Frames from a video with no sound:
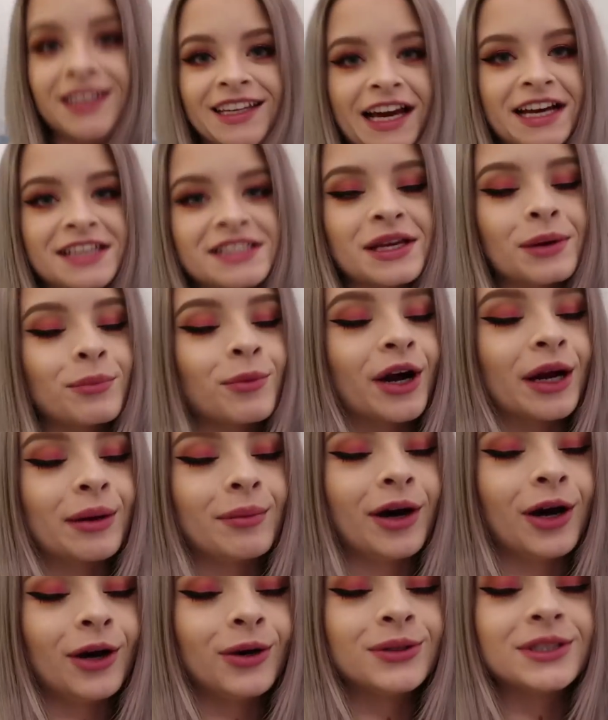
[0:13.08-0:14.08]
Yes, I'm wearing
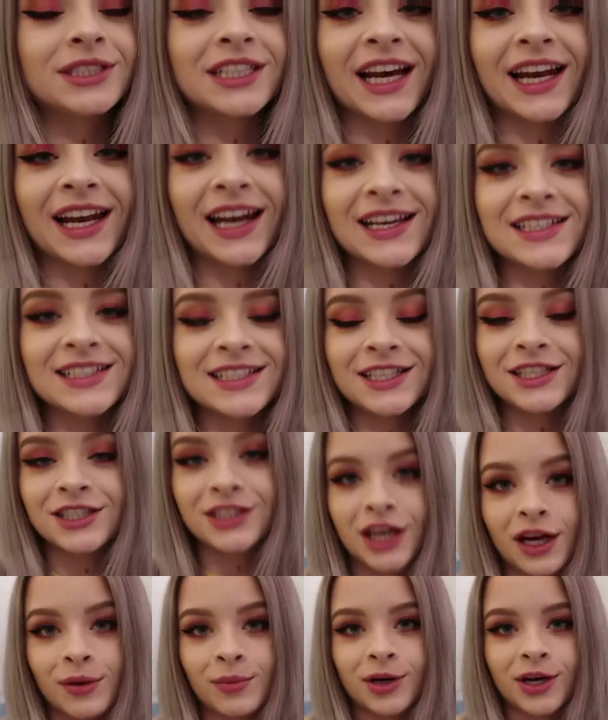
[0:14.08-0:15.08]
my old JLS
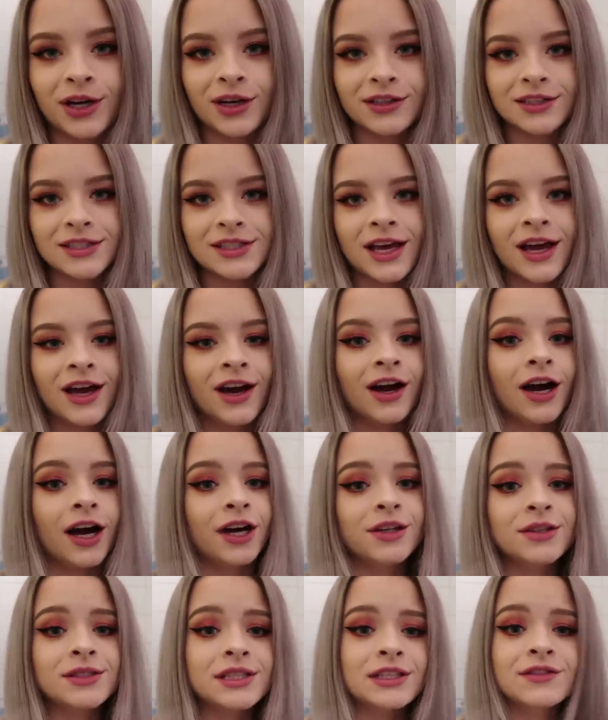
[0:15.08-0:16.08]
t-shirt because I
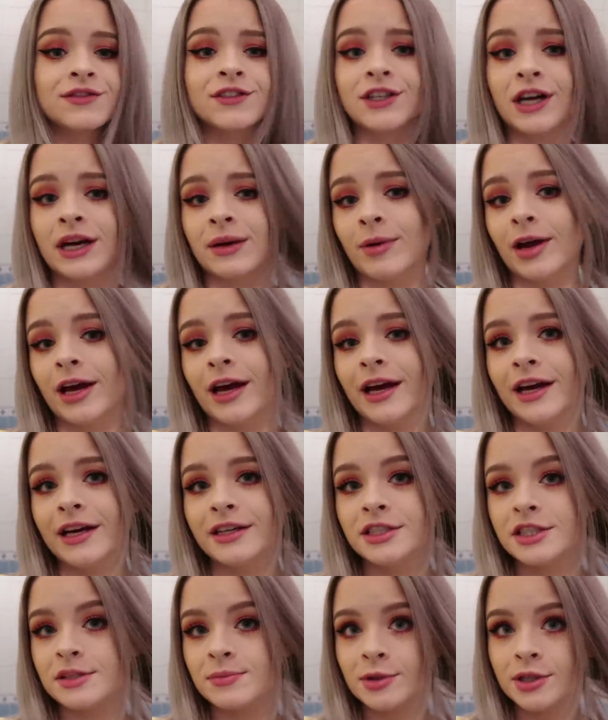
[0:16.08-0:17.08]
use this for dyeing my hair
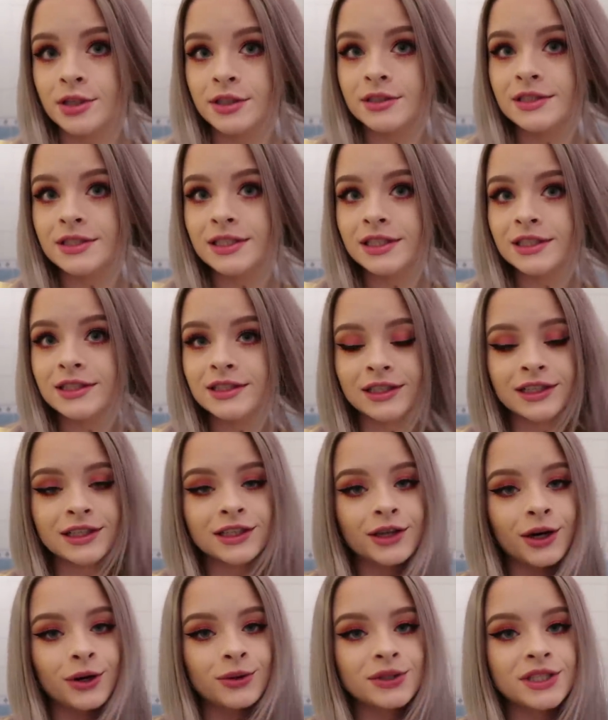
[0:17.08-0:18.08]
just because it's like
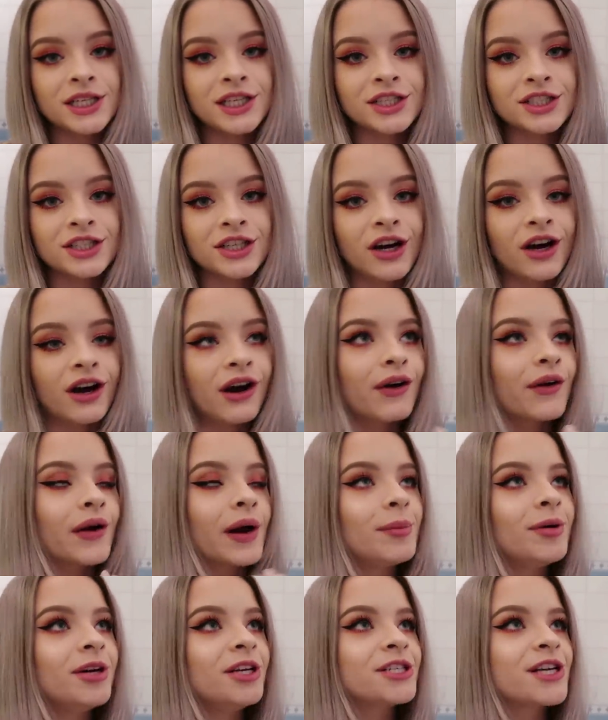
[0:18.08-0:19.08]
an old t-shirt,
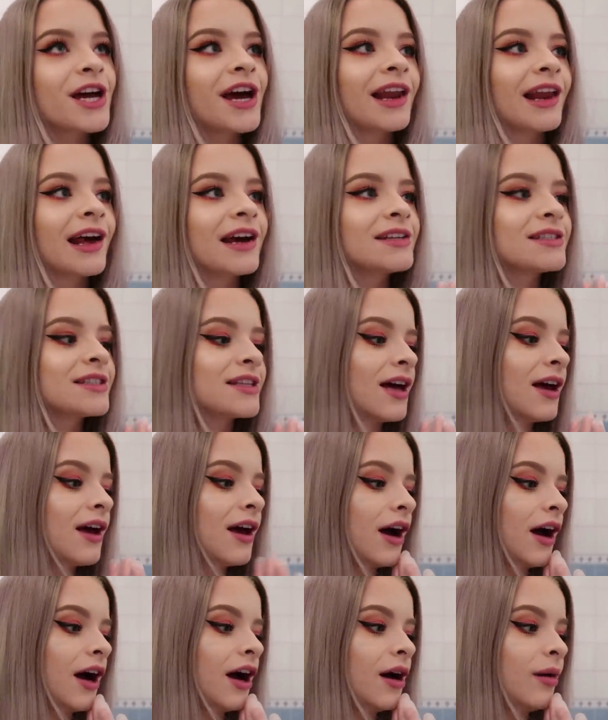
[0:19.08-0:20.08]
RIP JLS.
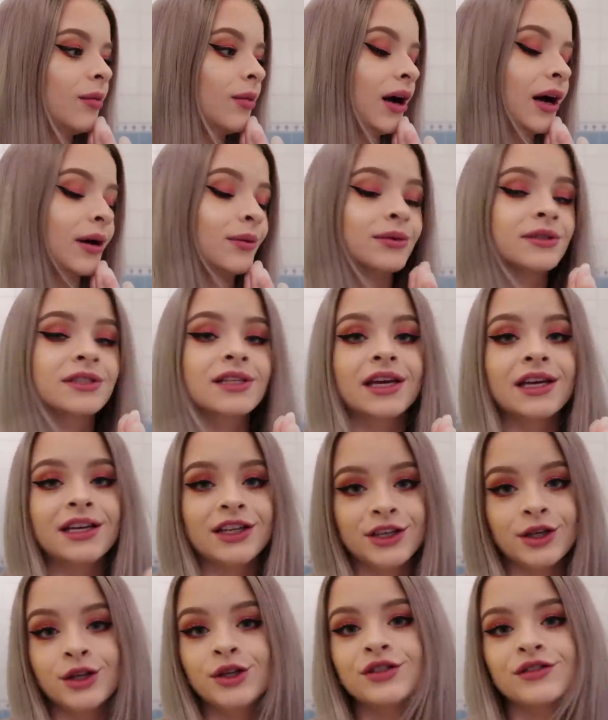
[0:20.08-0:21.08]
I was a
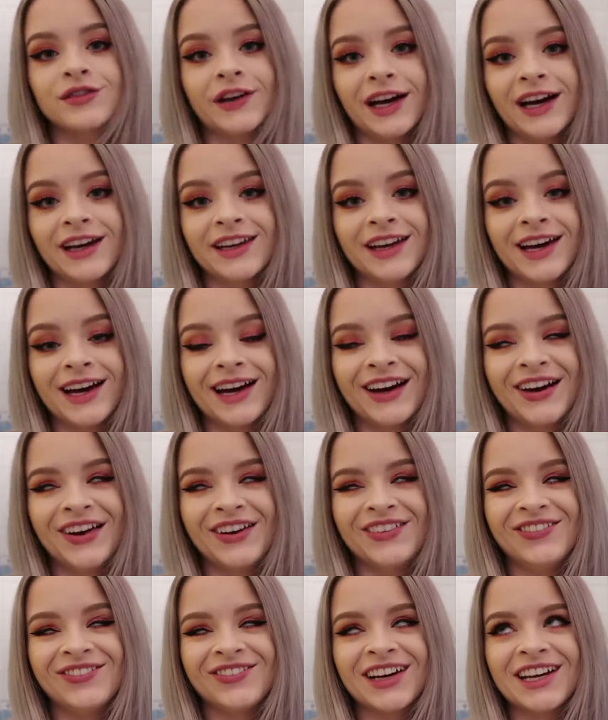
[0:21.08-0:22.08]
huge fan.
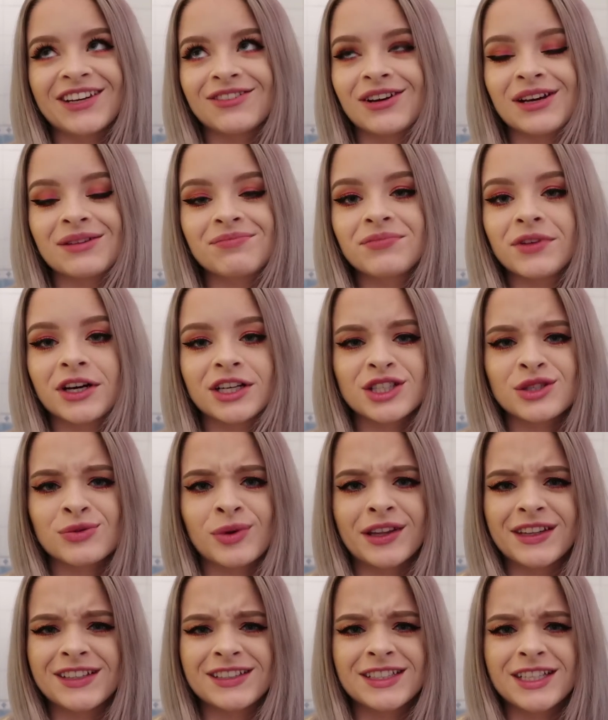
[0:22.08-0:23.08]
But anyway, I just
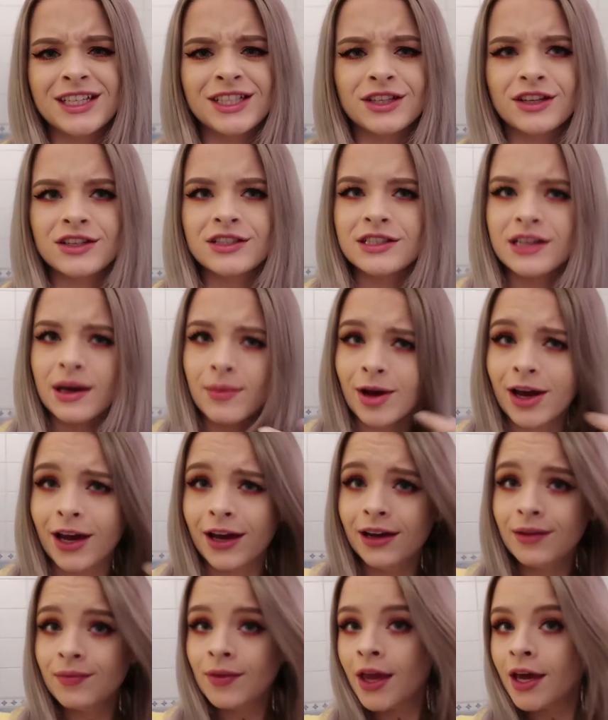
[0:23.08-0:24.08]
wear this t-shirt to dye my
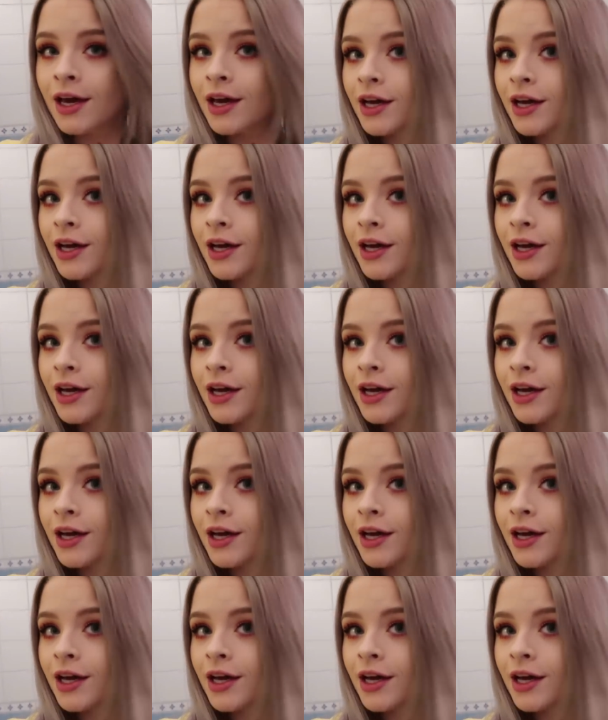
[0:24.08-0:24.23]
hair.